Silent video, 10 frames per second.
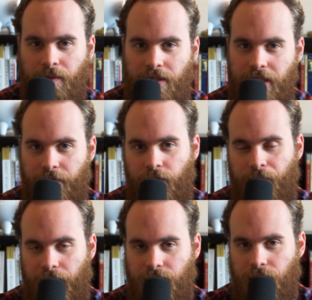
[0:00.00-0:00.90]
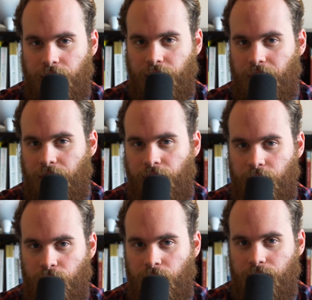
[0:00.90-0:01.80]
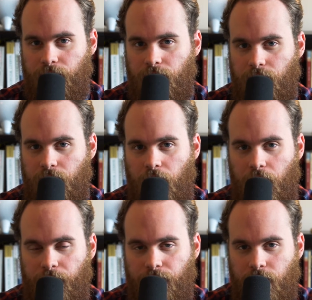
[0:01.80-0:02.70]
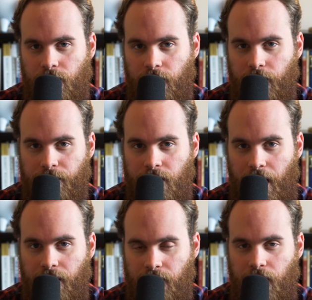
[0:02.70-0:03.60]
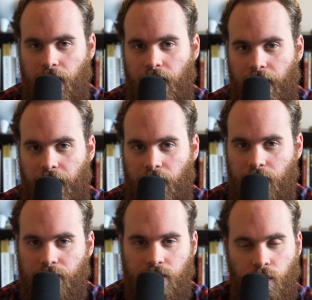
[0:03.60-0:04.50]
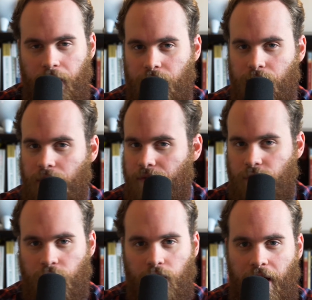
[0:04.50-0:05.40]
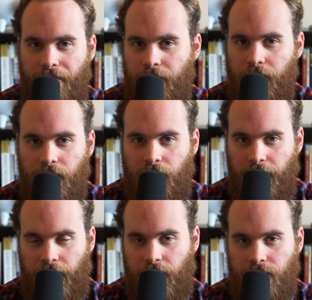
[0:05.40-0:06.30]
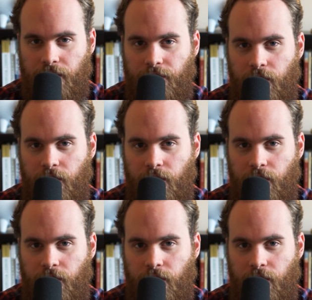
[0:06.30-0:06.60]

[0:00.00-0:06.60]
to be different based on your individual circumstance and where you live geographically and all that kind of stuff.